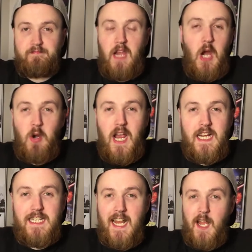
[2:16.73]

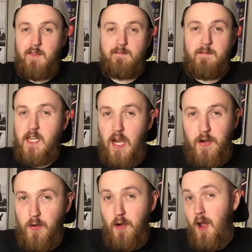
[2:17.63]
Alright, got
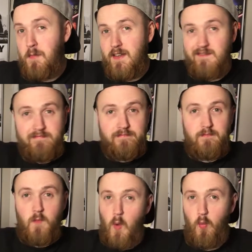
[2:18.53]
our ramen,
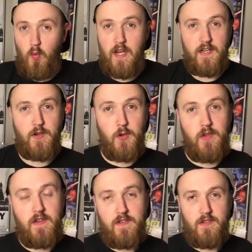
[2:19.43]
ready to do
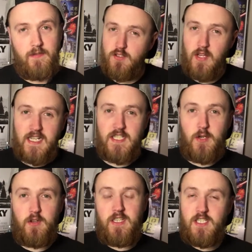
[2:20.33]
this. So like I said
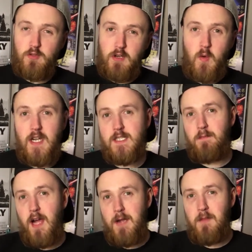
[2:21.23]
earlier, this is a request
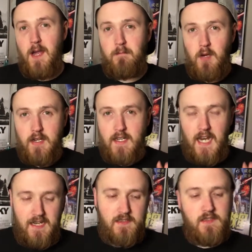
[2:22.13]
by my buddy
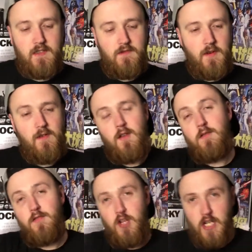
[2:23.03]
Cassidy. I've known her
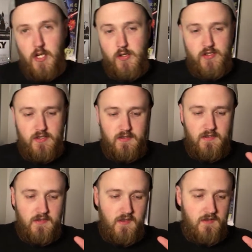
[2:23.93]
for years.
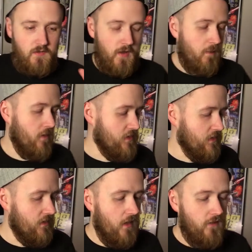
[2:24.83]
She's a sweet
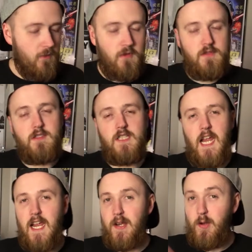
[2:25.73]
person, lovely person,
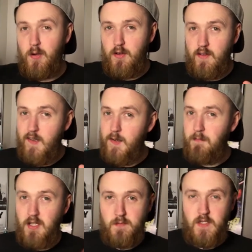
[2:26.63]
and her um,
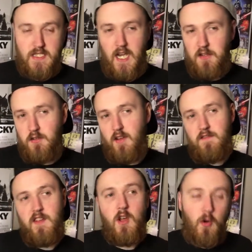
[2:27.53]
husband Tyler,
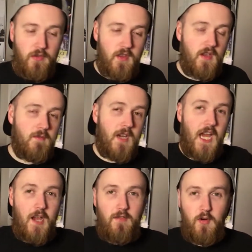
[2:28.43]
I've known them
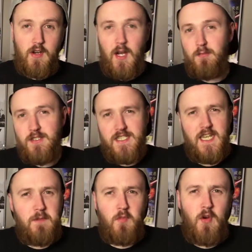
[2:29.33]
for, I almost
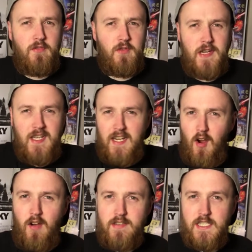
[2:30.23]
said boyfriend, like
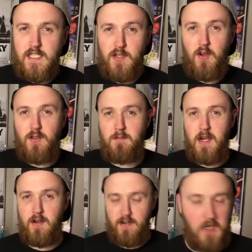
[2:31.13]
obviously y'all are
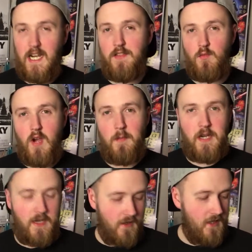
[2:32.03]
married. But I got the ramen
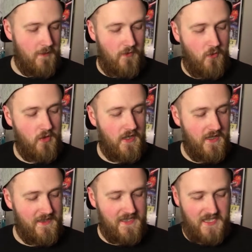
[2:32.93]
here, and before it
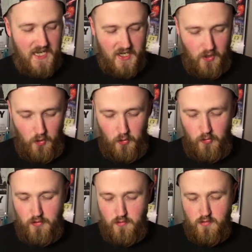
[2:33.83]
gets
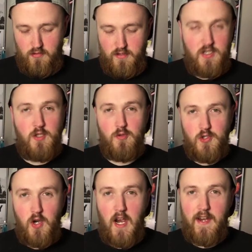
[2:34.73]
cold or too
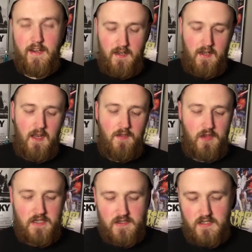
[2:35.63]
dry,
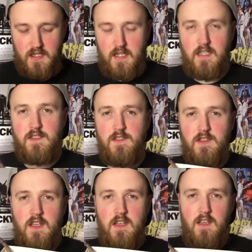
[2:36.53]
this is
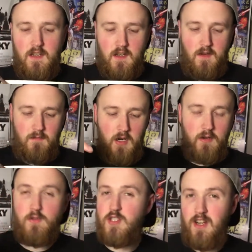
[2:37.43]
the
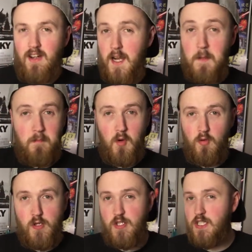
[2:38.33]
Maruchan,
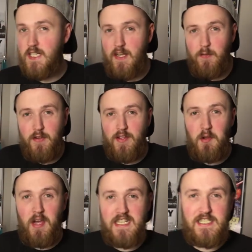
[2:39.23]
Maruchan, don't really
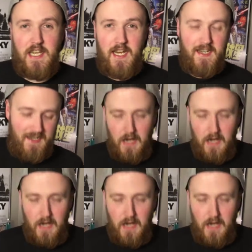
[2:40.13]
know how to say it.